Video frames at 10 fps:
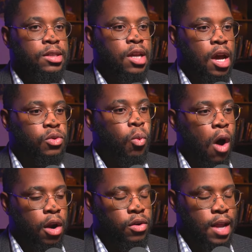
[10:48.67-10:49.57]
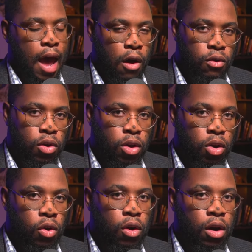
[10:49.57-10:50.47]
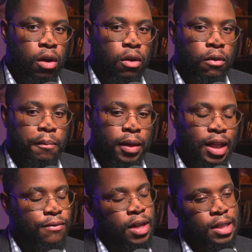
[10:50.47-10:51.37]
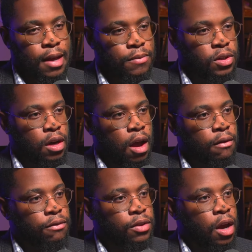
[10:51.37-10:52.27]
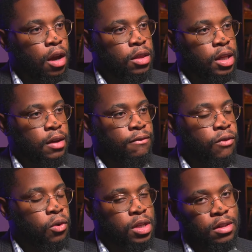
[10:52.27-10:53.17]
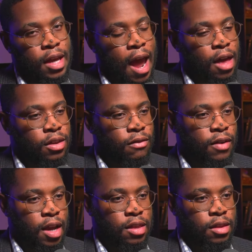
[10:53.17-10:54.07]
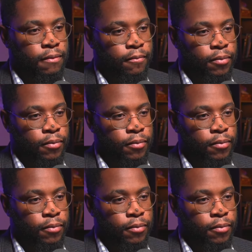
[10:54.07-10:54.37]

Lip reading: does water down your belief and acceptance of the fullness of the Catholic faith.